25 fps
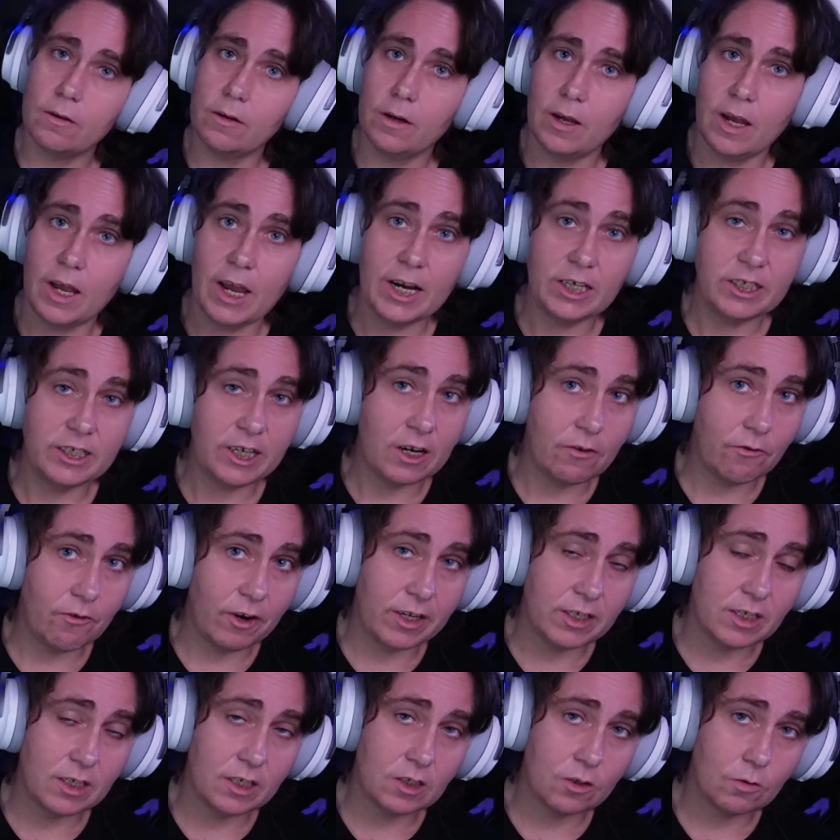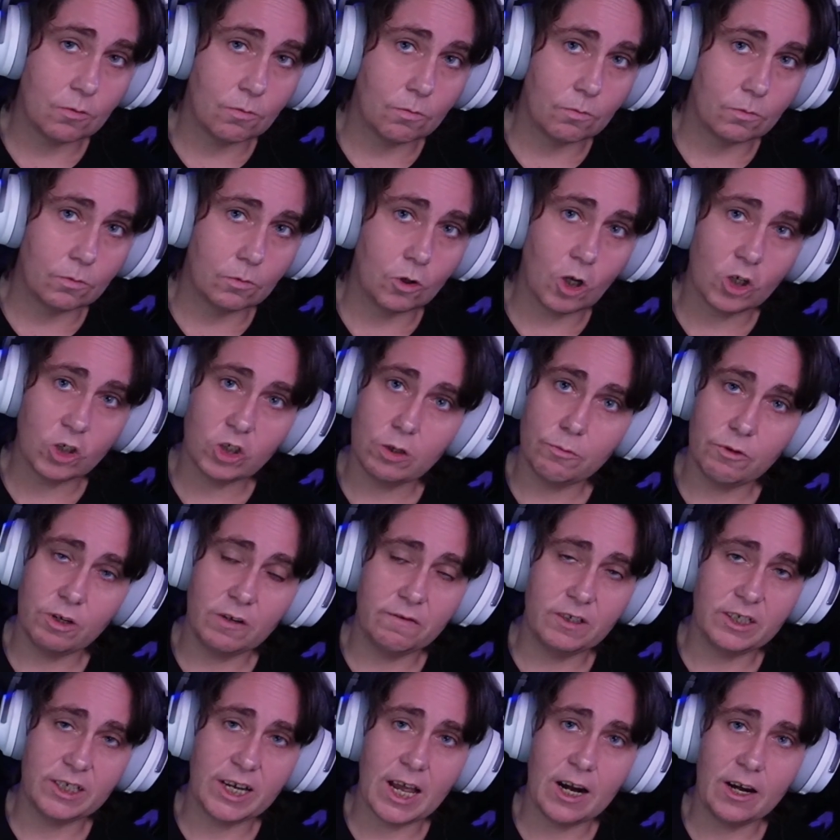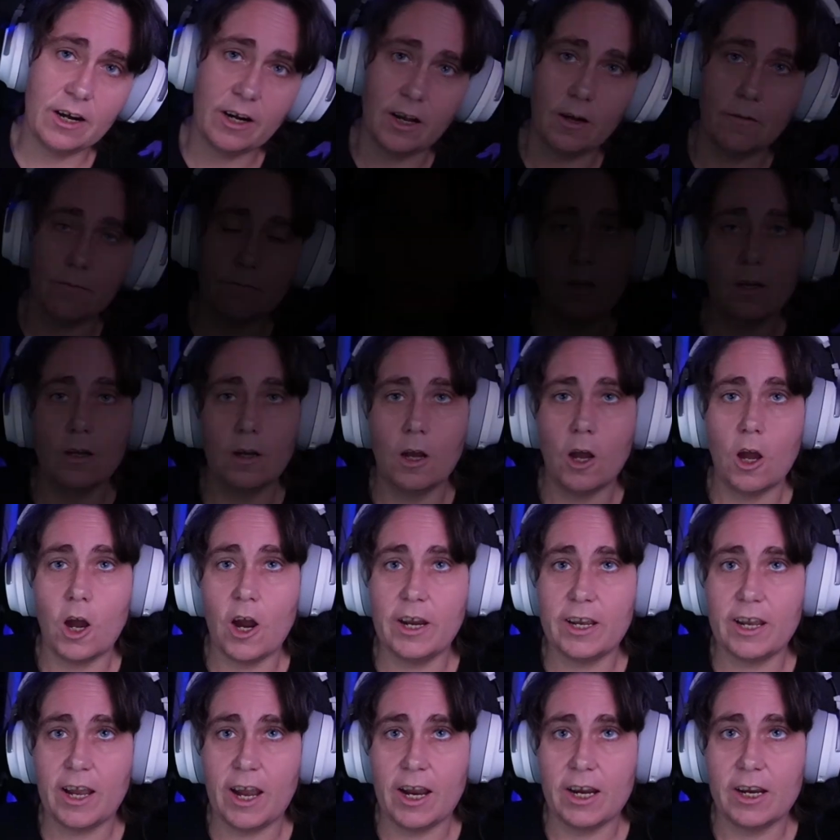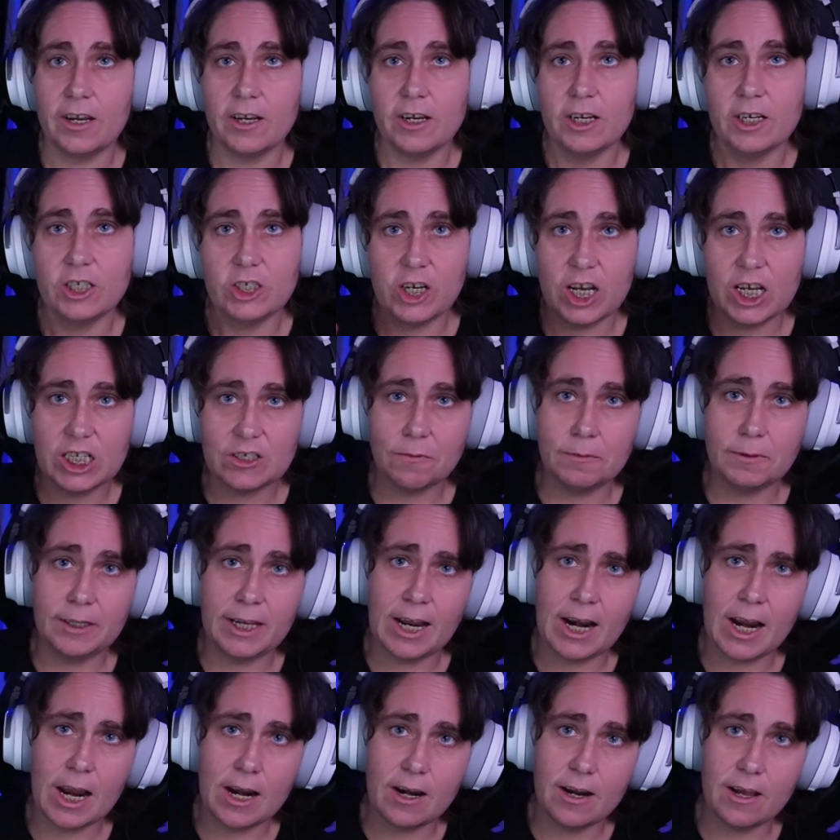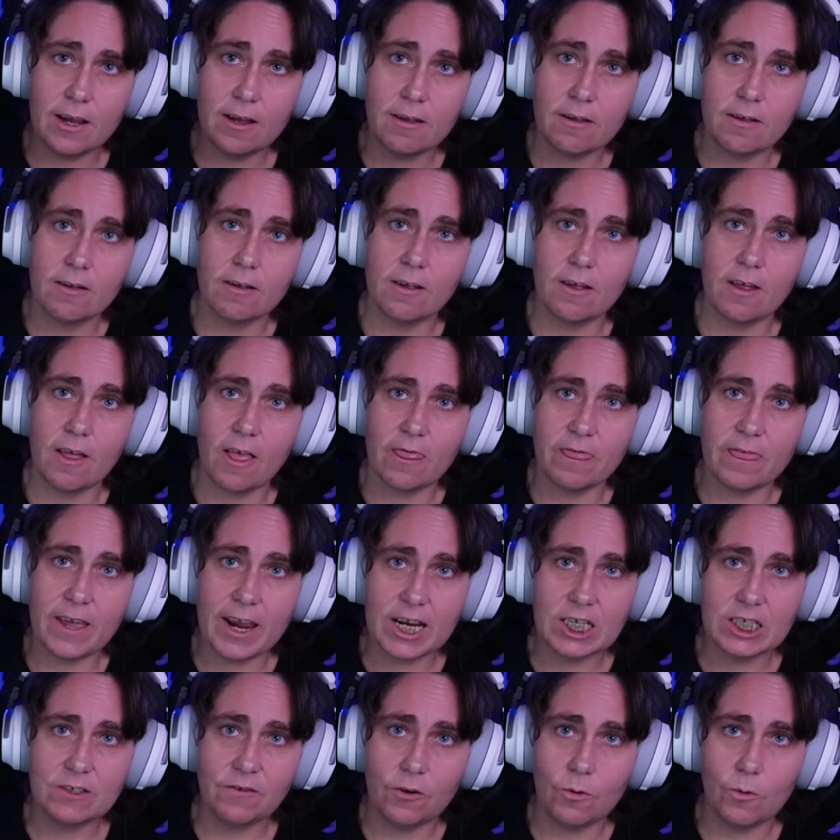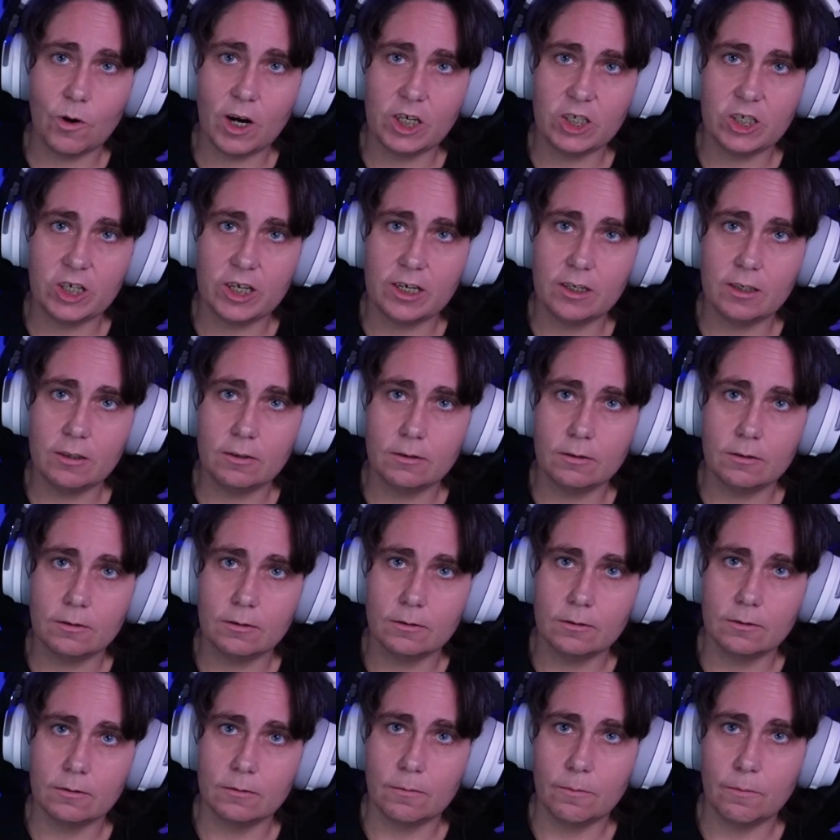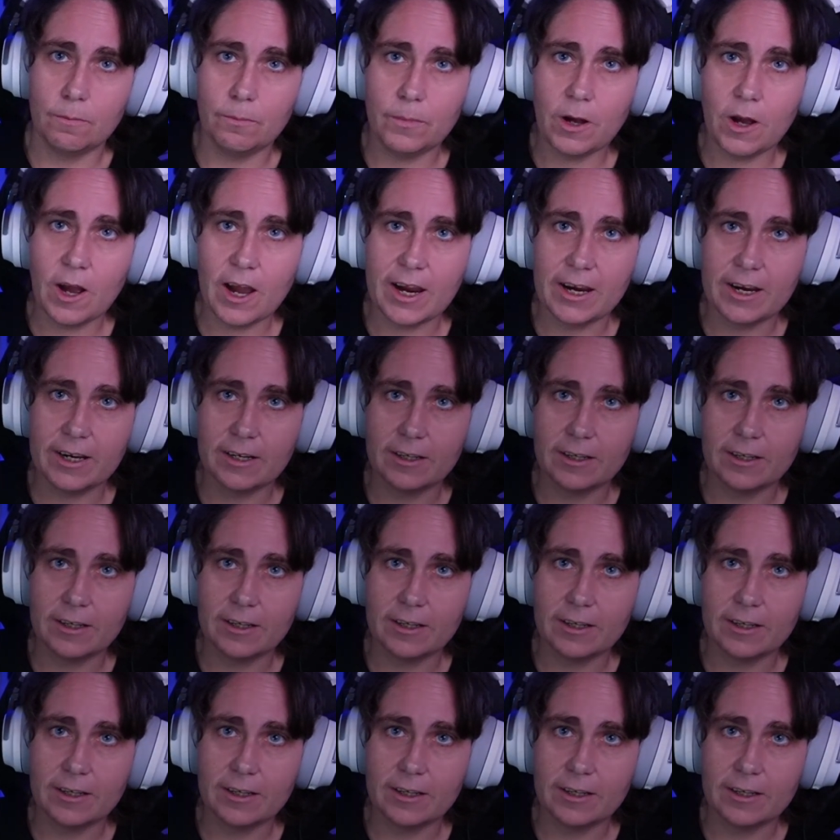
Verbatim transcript: and ten reasons not to move to Canada. Okay, cheers from down under. Thanks for watching. Bye.